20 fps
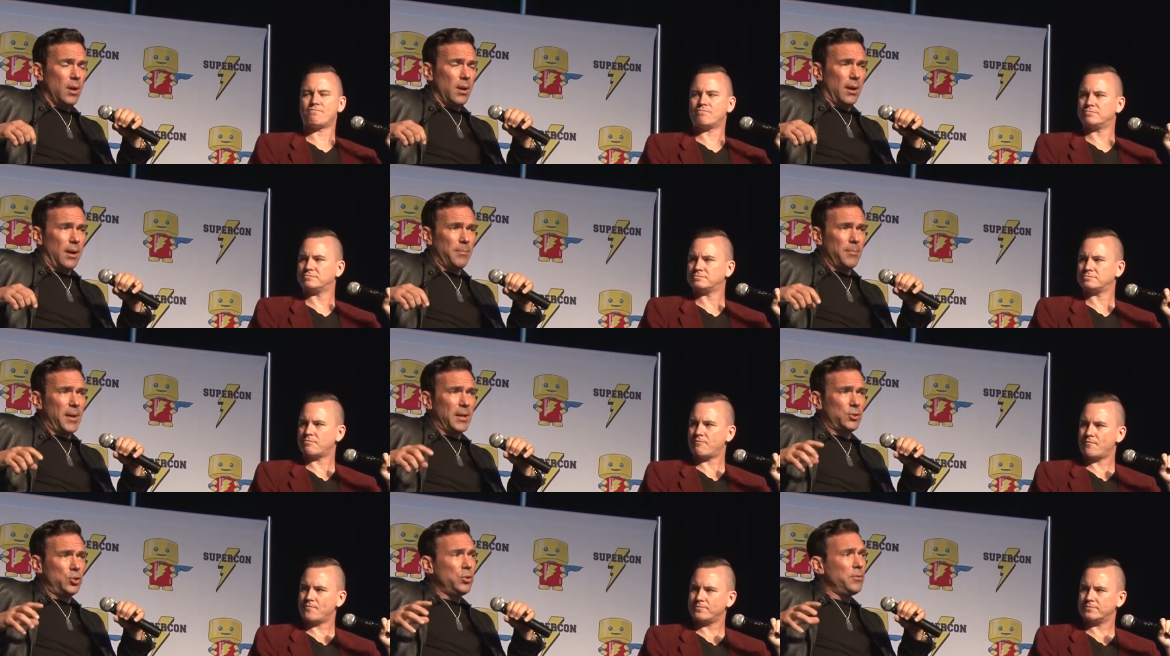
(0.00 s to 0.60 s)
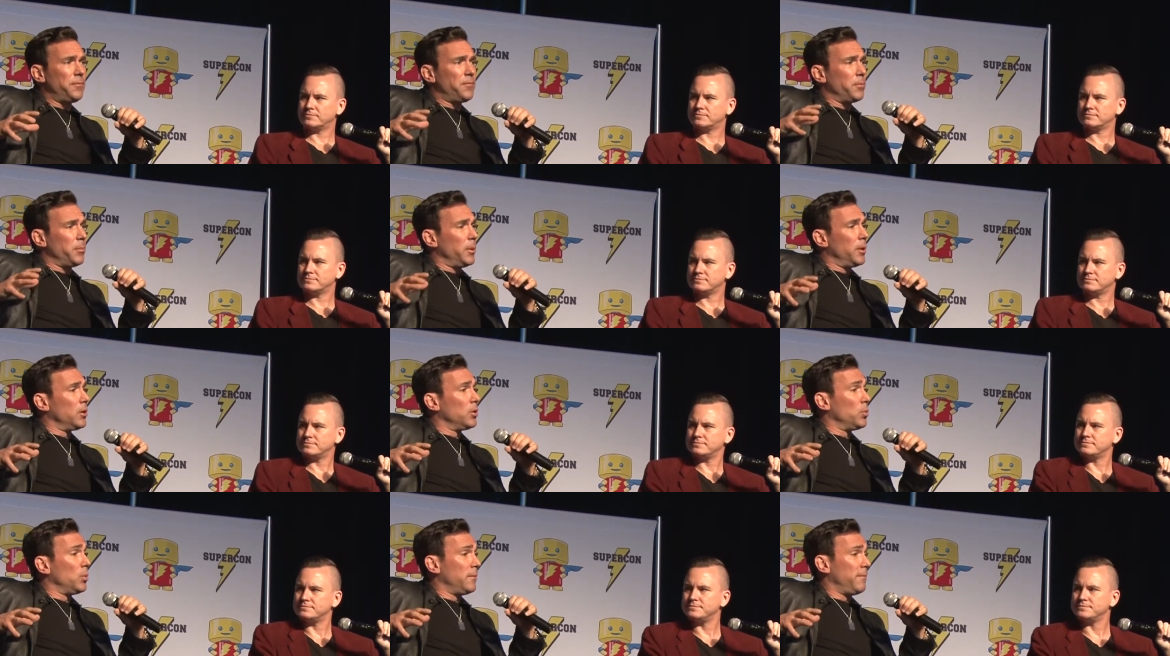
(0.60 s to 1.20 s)
Speaker 1: I'm not too
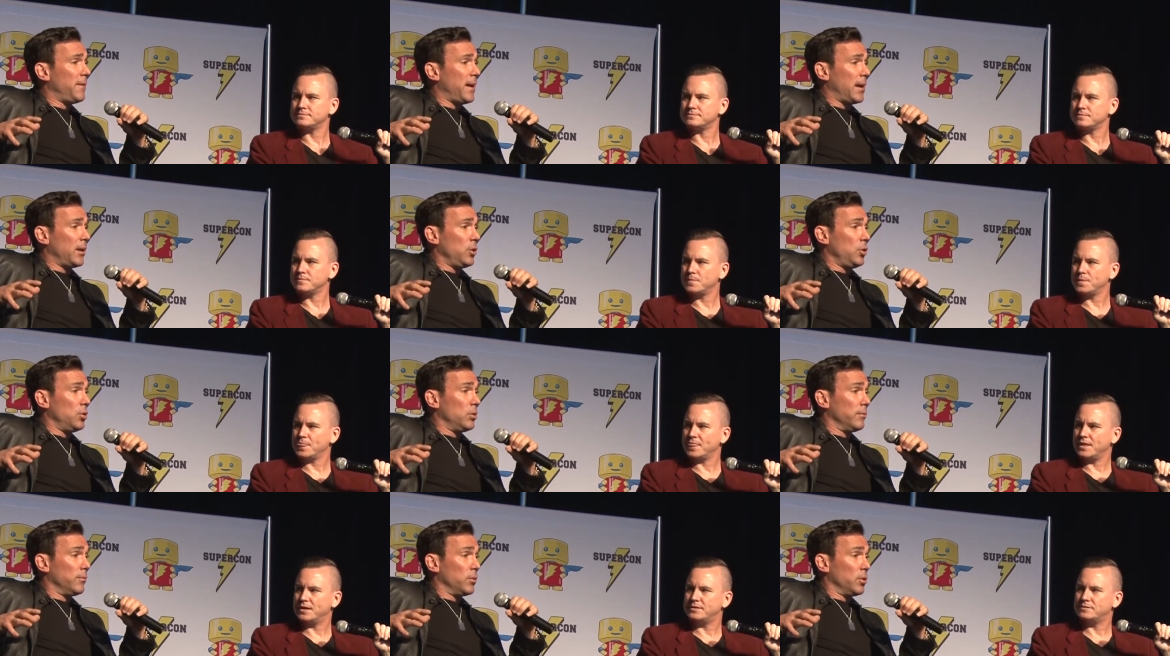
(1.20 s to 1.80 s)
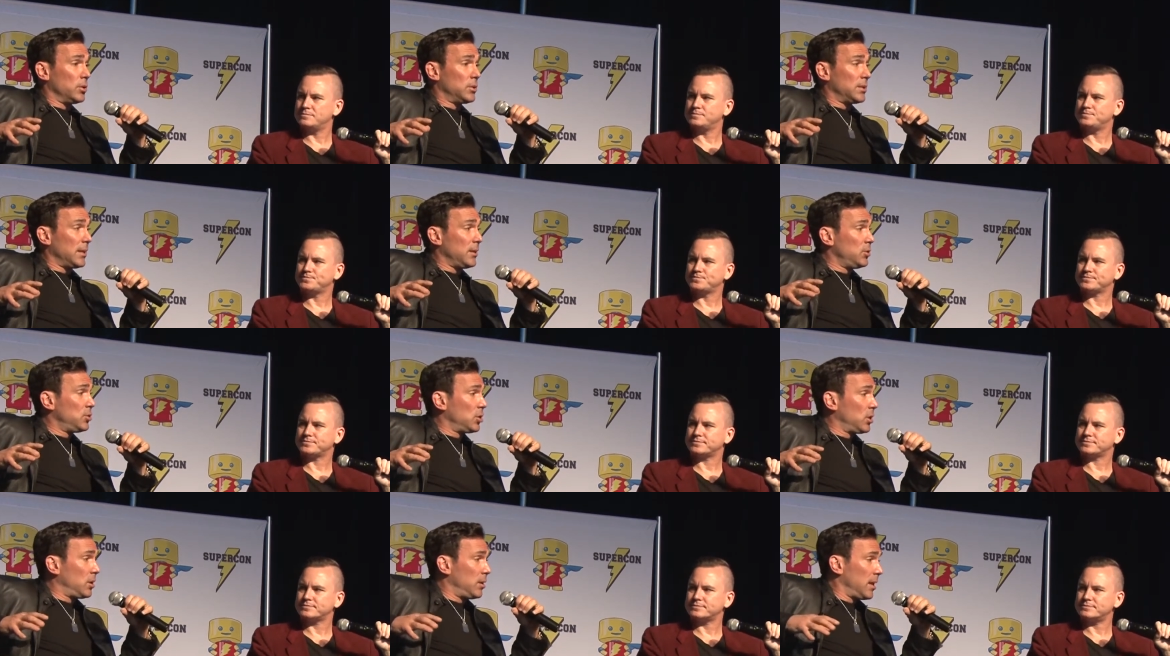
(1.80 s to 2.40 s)
familiar with Valiant Universe. I
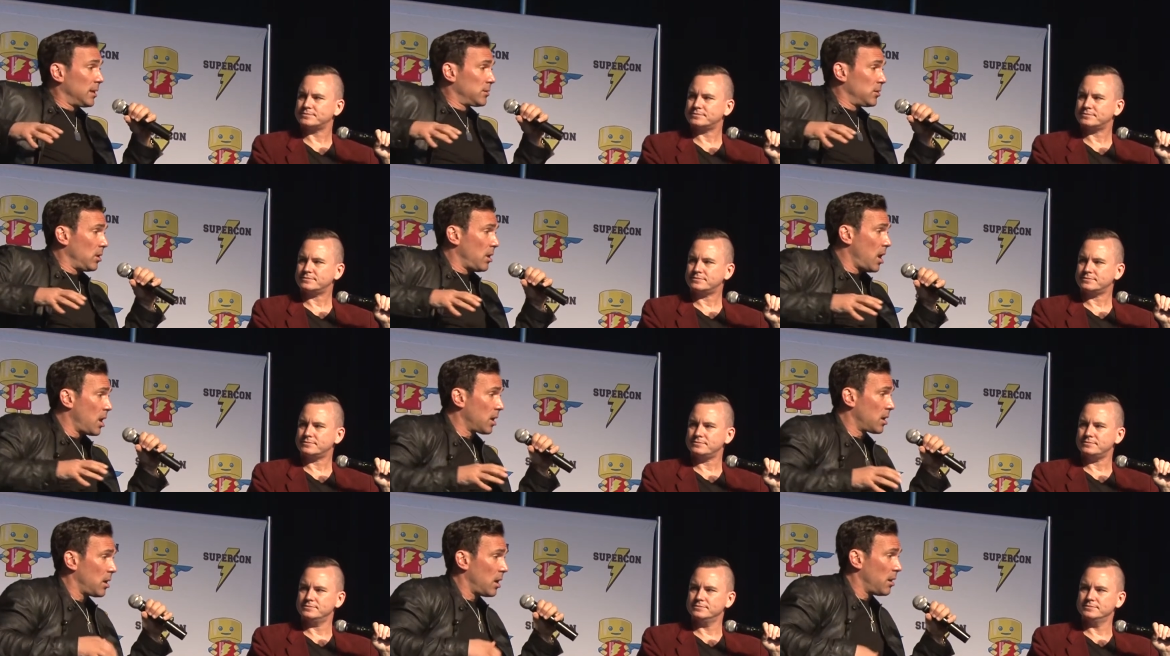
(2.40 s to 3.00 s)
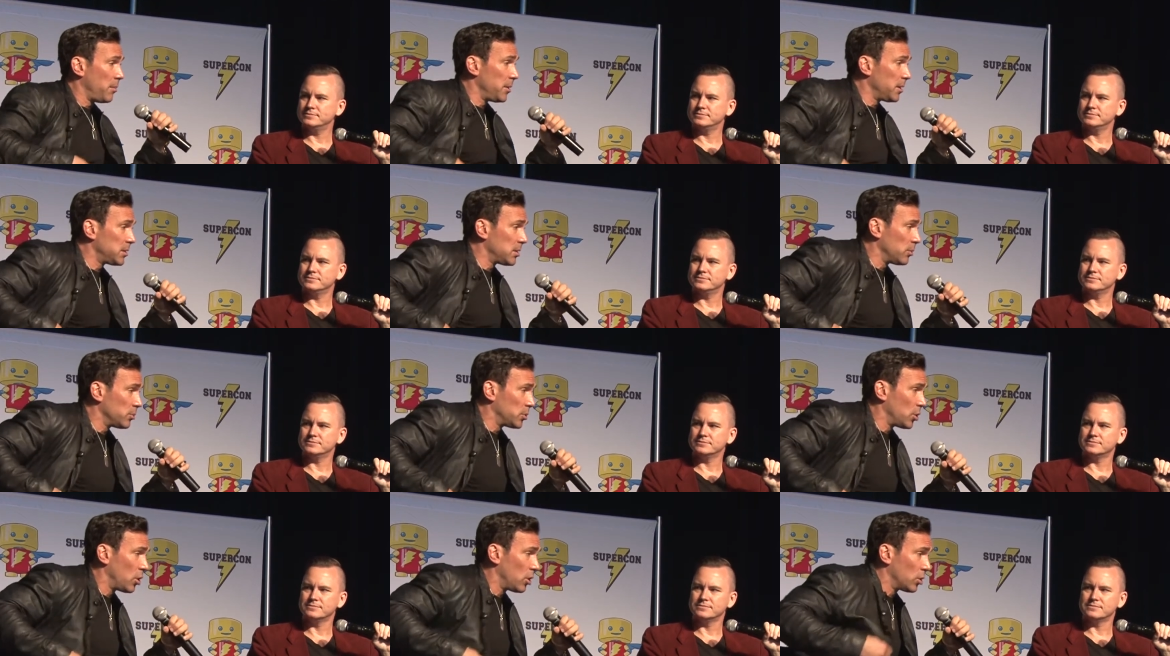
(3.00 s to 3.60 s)
used to collect a lot of comics. I
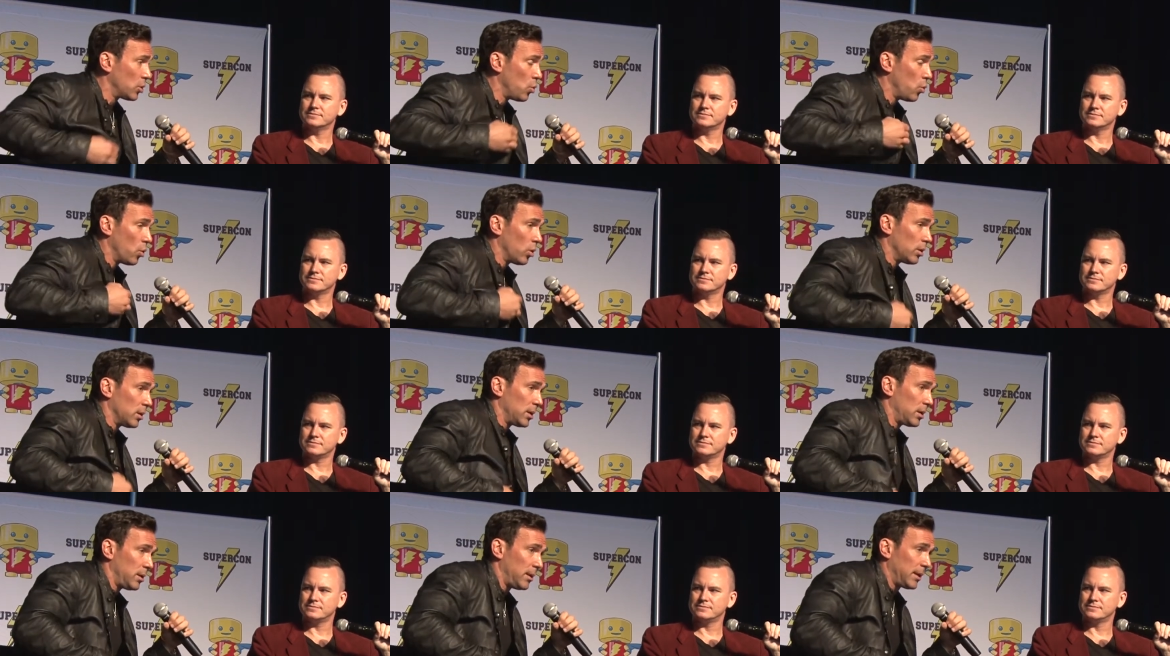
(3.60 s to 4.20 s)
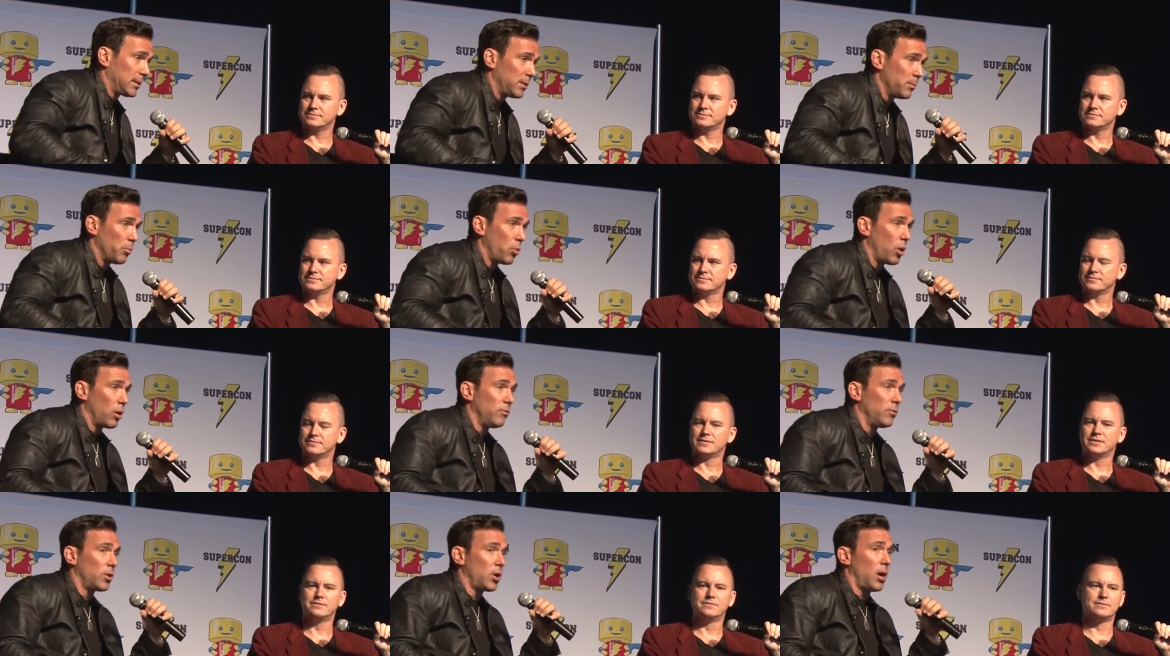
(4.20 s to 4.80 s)
was hardcore into collecting
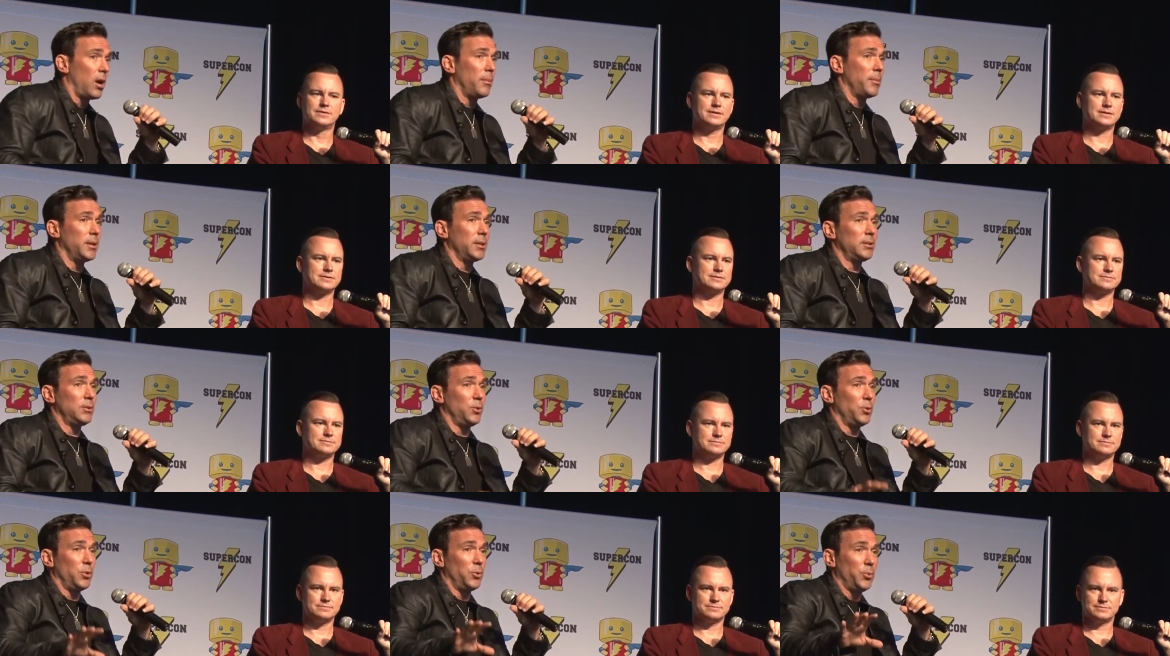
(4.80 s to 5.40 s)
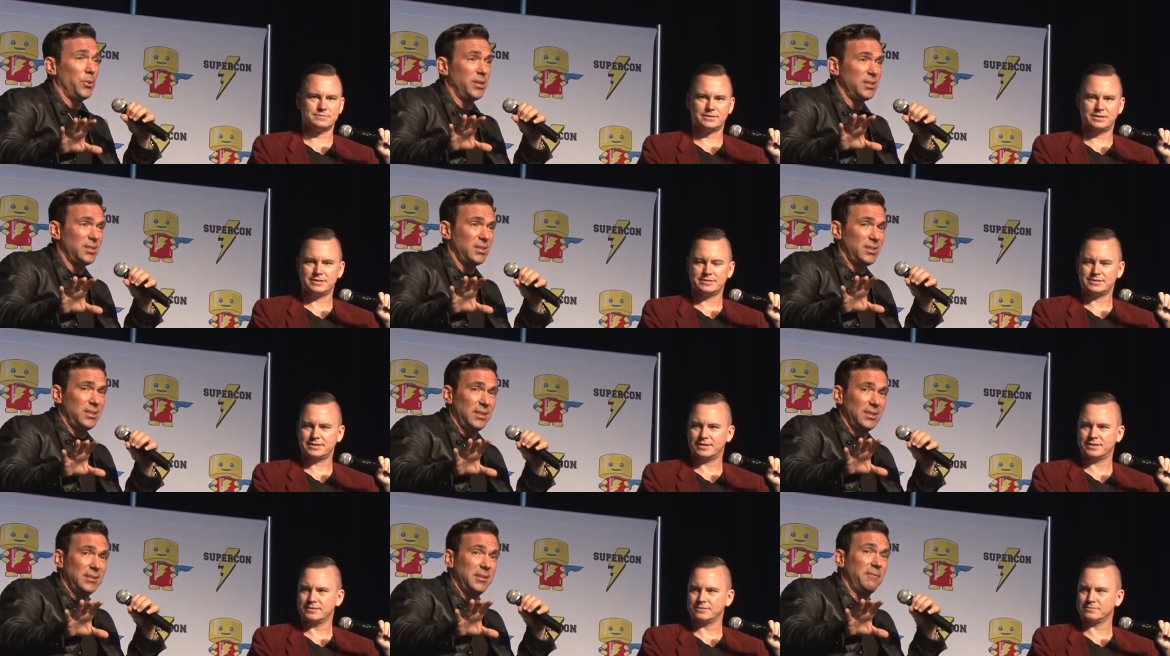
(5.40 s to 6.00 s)
Marvel comics. The only reason
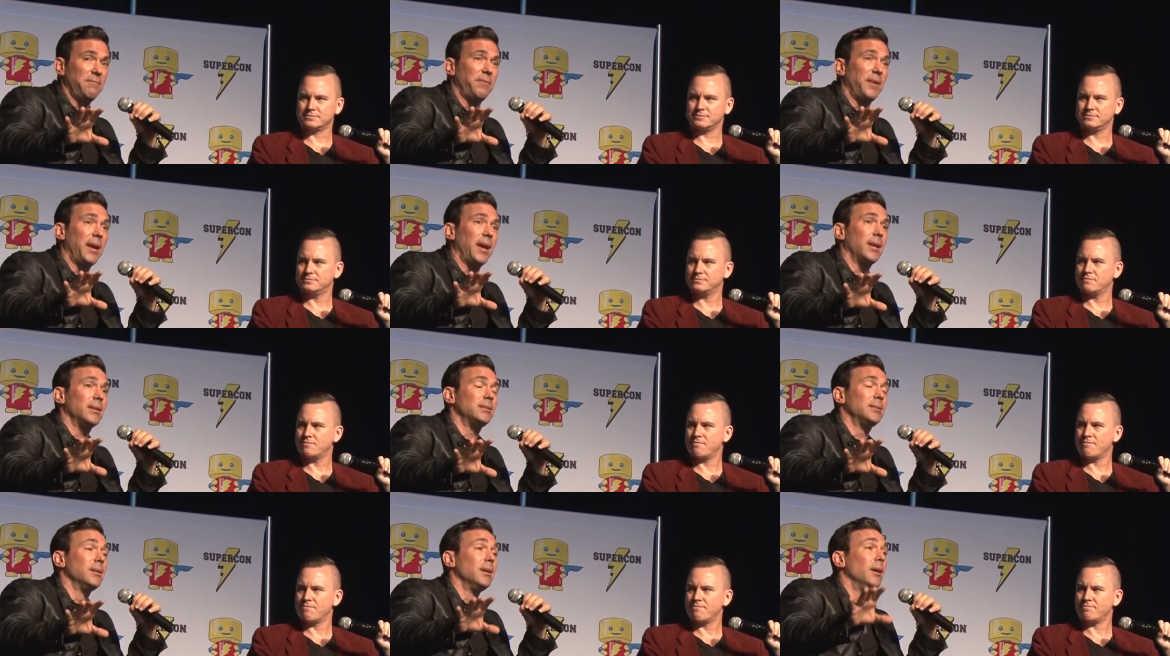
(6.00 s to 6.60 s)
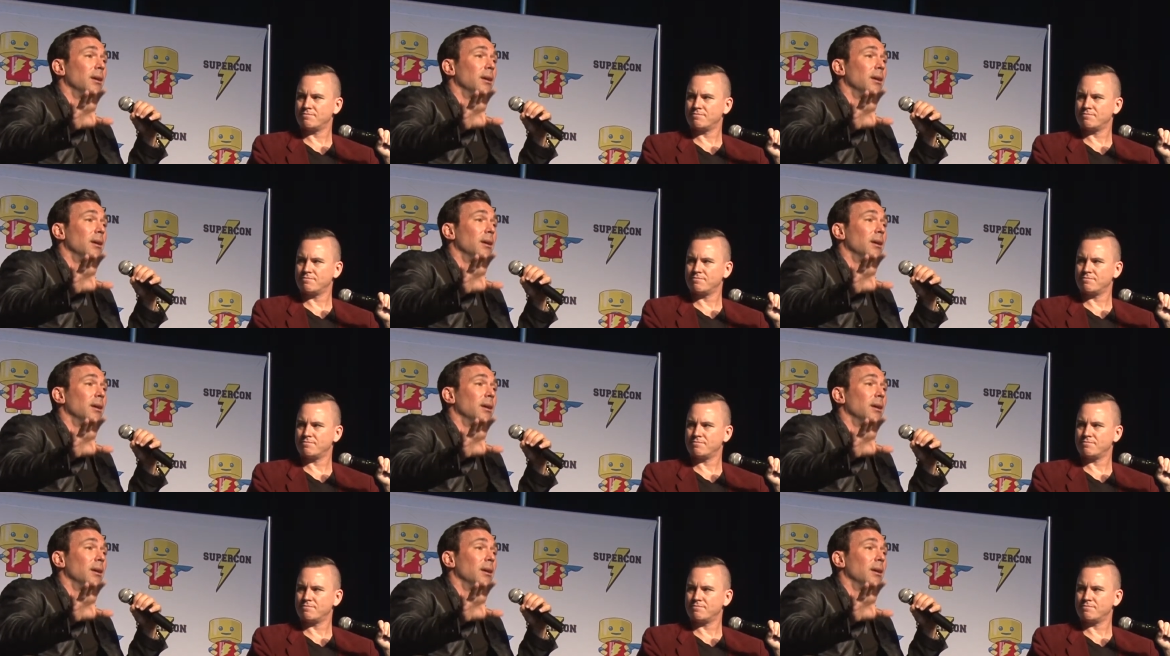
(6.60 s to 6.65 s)
DC fans